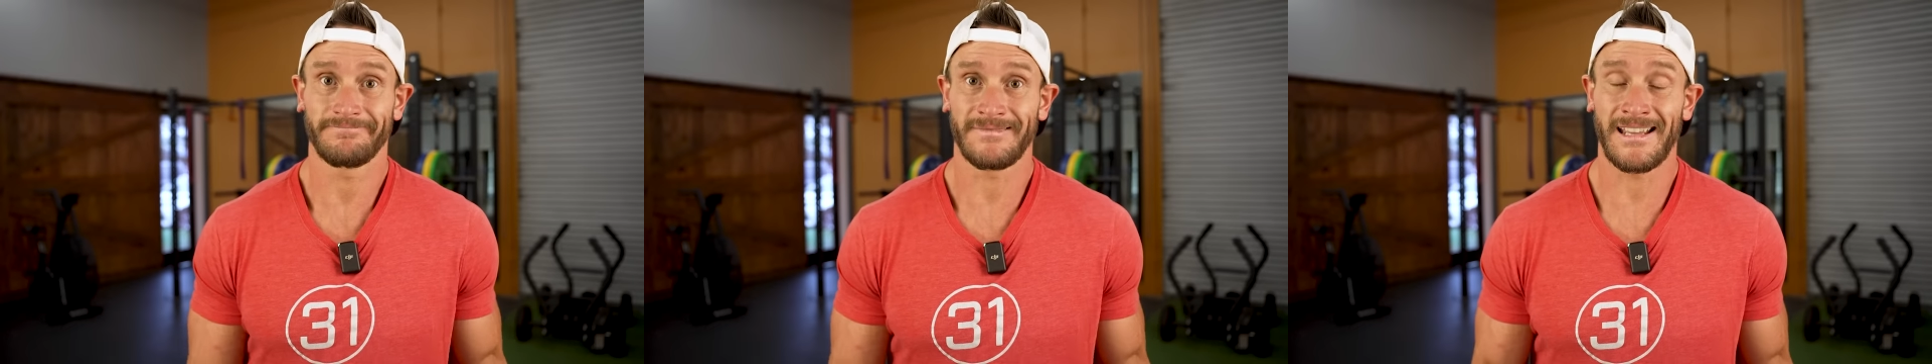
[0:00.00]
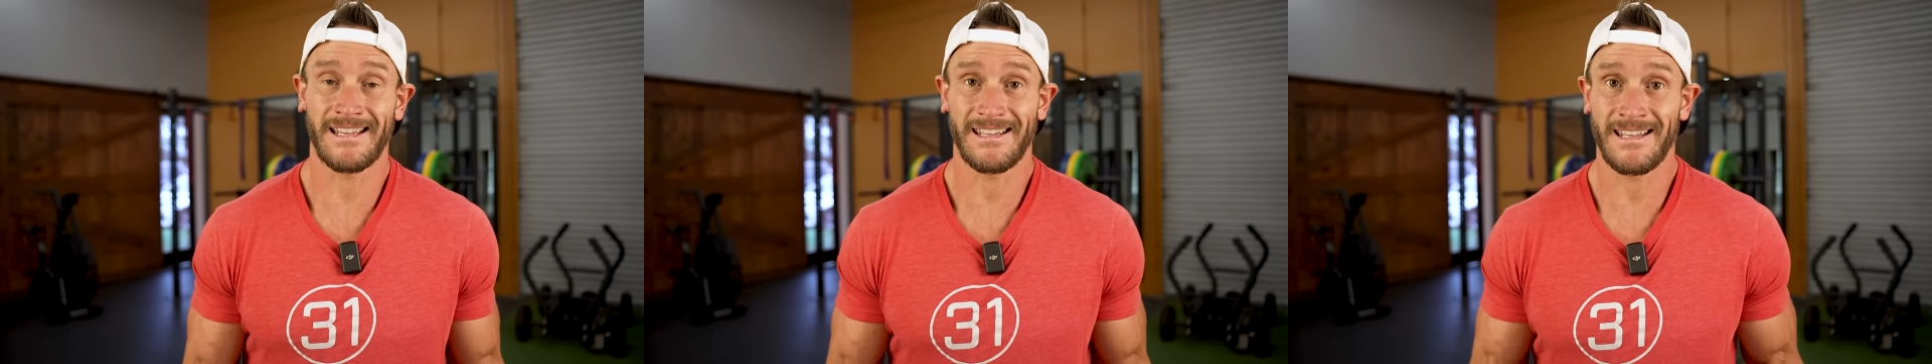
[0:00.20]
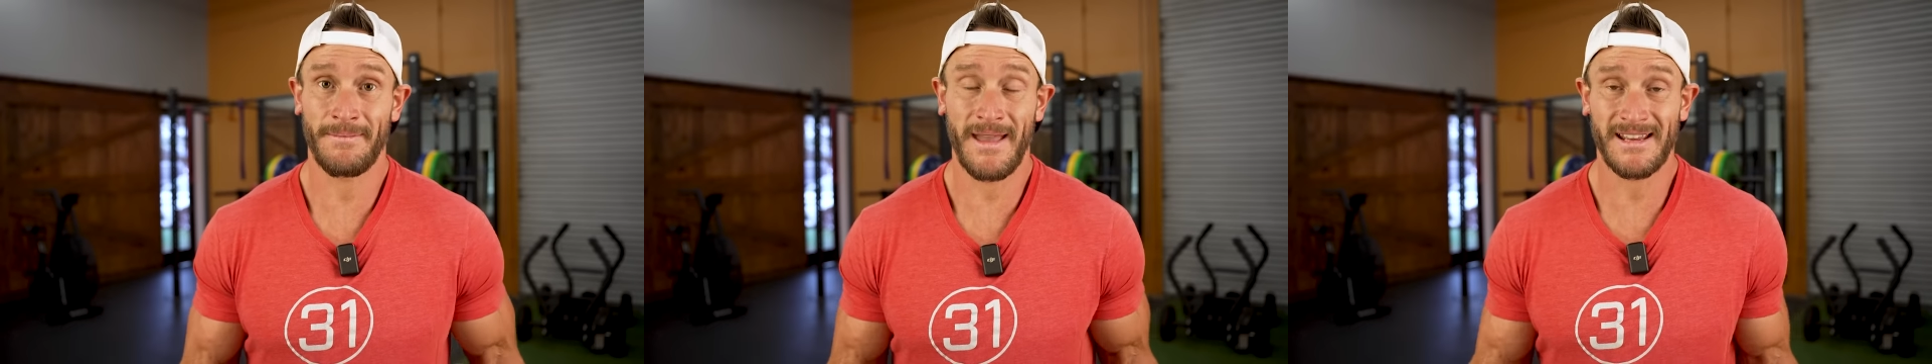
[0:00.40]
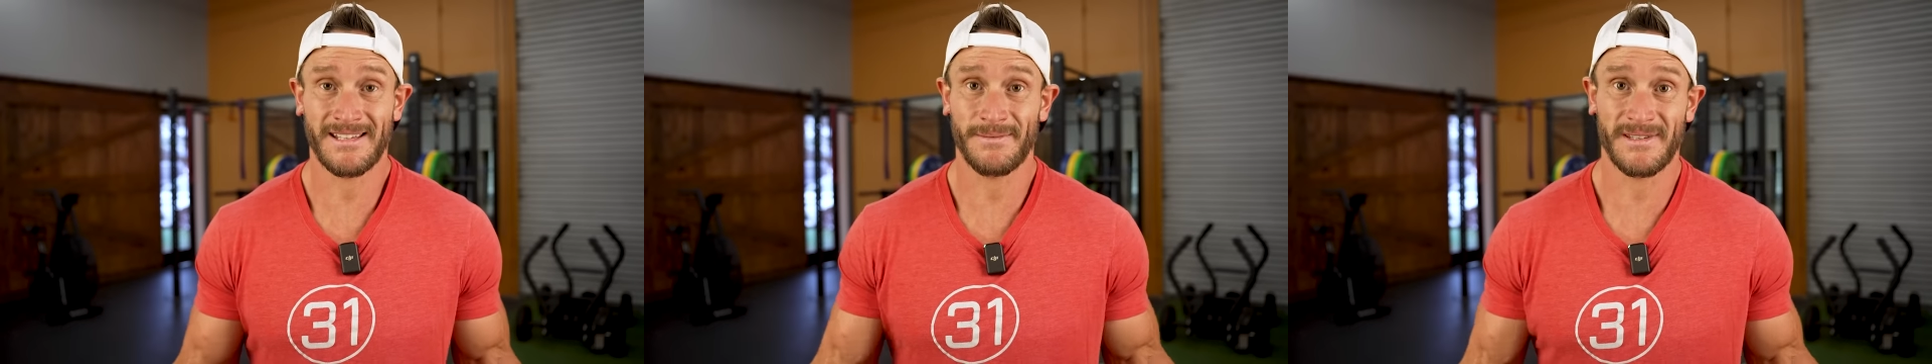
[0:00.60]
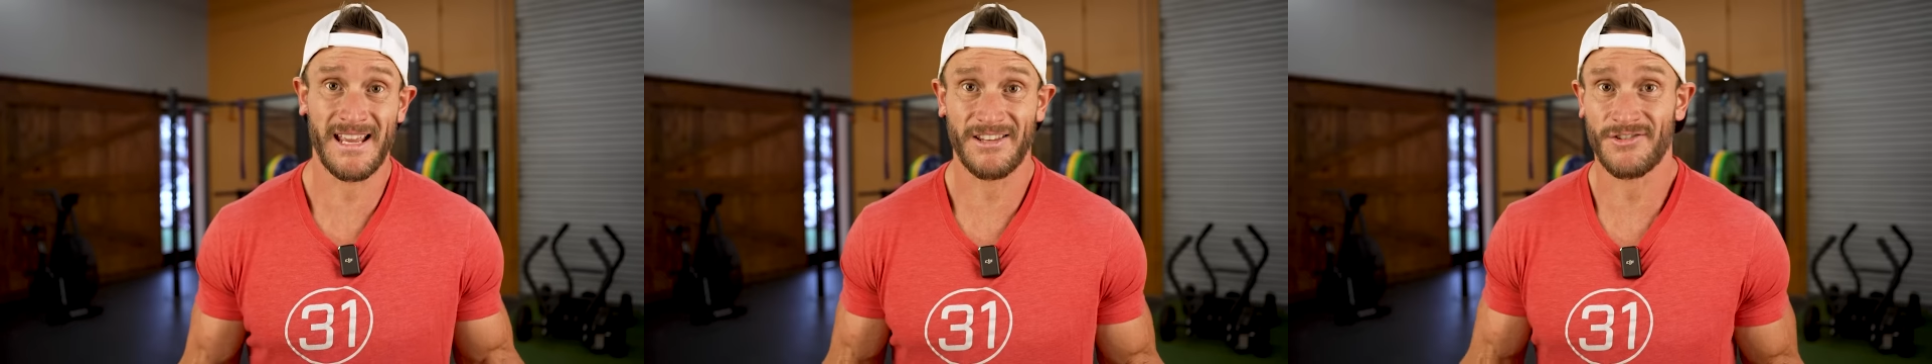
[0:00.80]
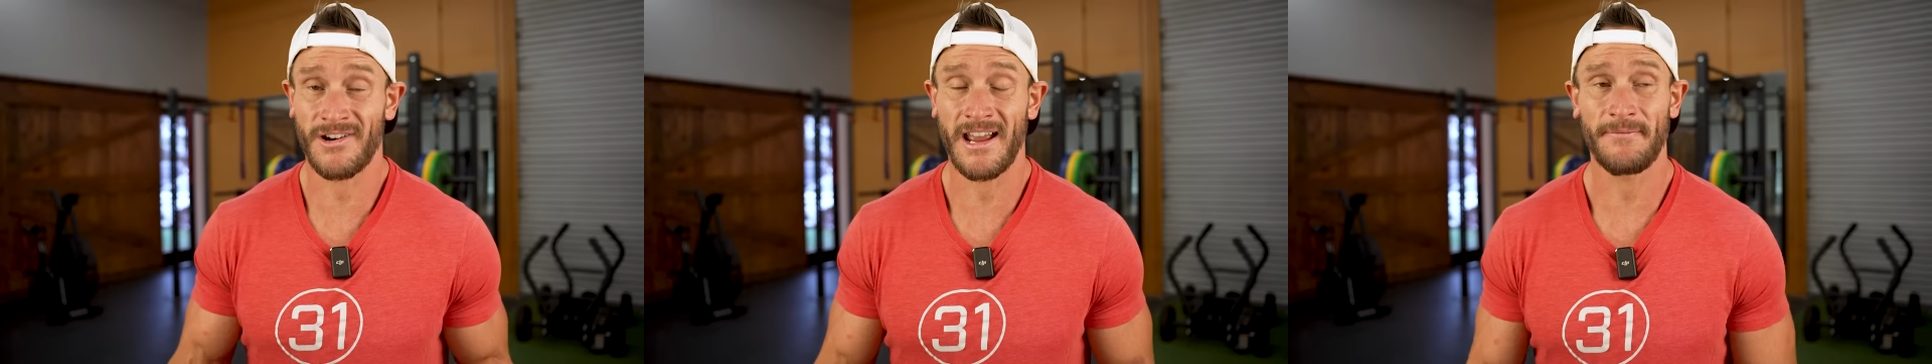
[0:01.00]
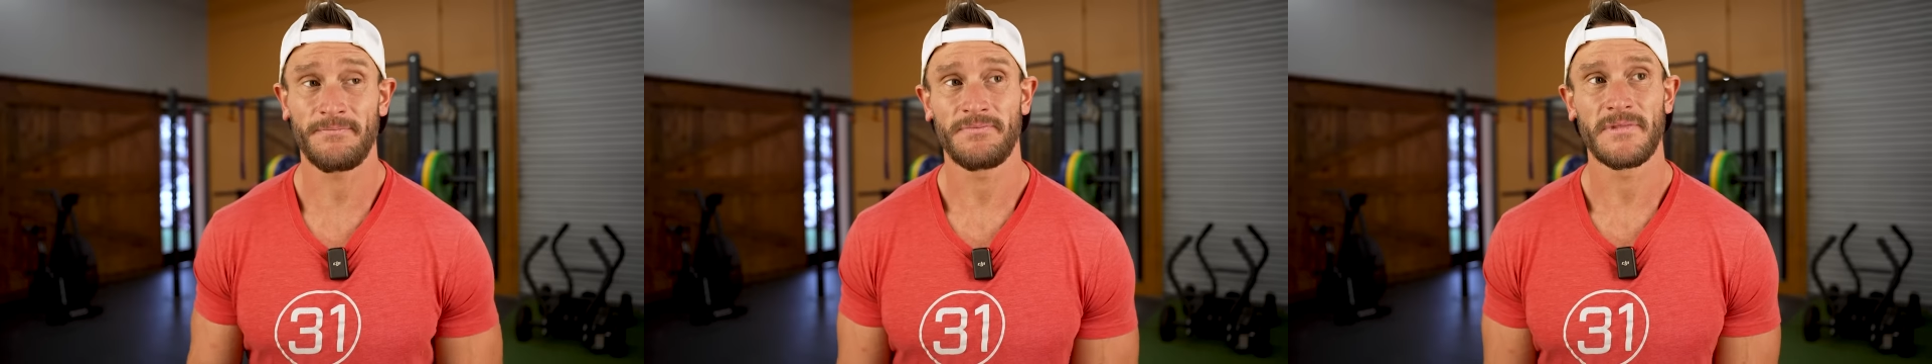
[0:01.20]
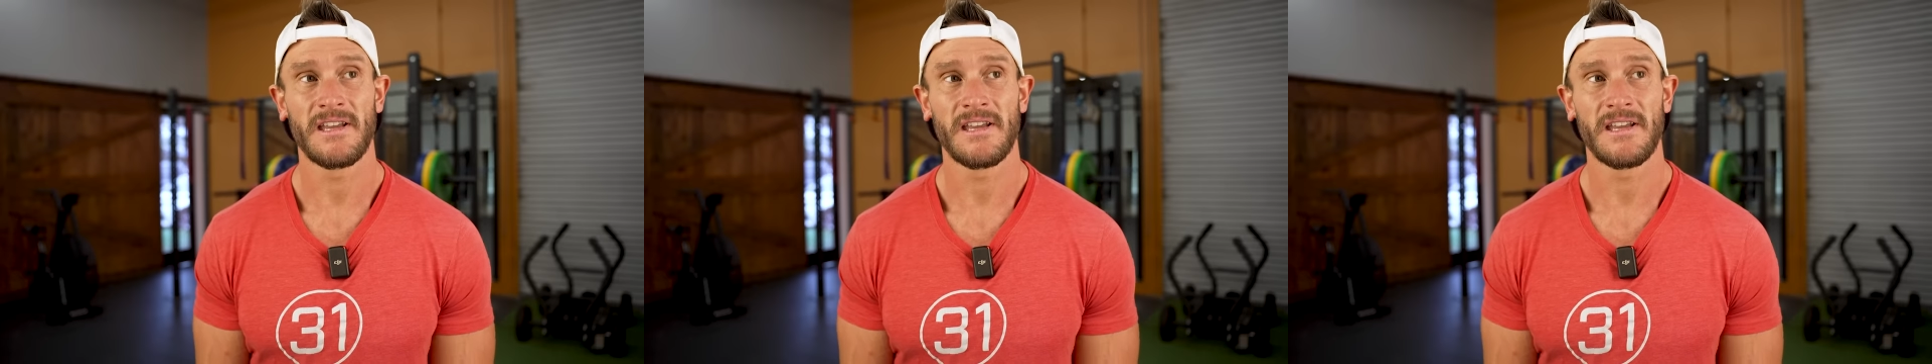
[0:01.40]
like it makes some sense, right?